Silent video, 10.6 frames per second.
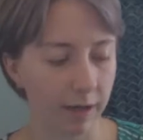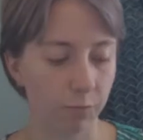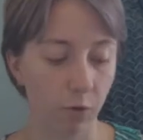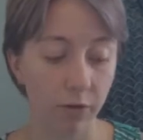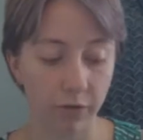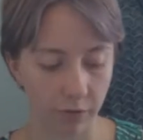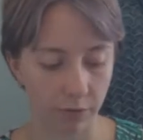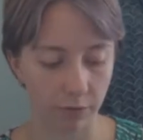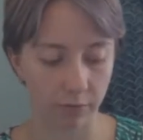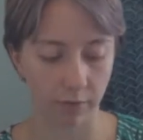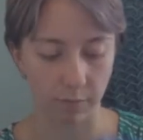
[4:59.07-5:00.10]
it. It was
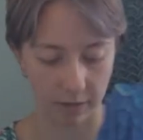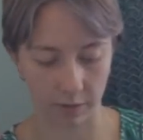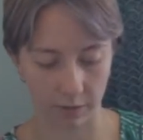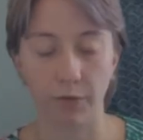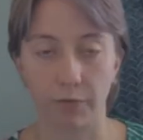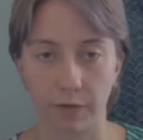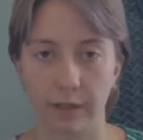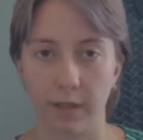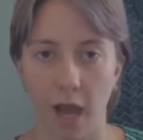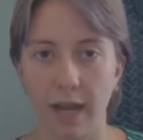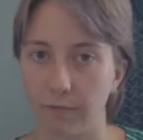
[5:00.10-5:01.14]
still, the material was very
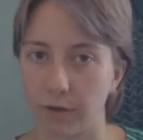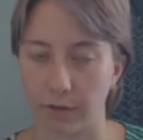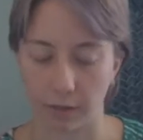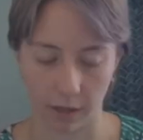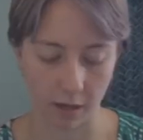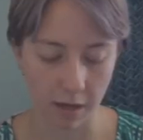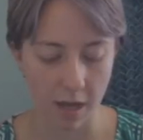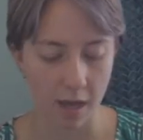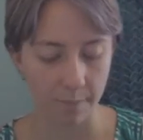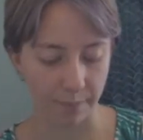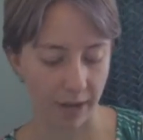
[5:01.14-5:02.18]
light and very thin,
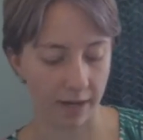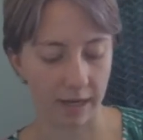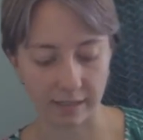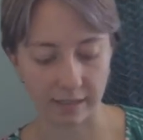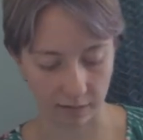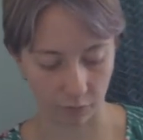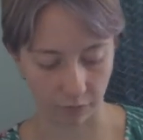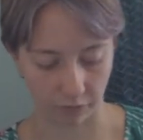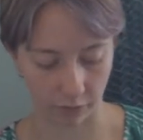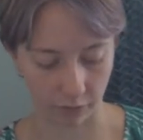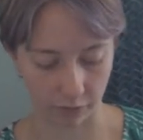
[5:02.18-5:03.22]
but it did
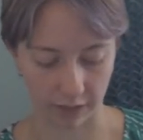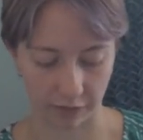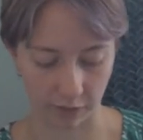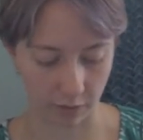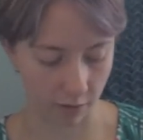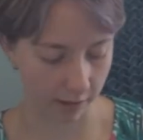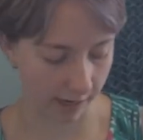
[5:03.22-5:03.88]
also stretch a lot,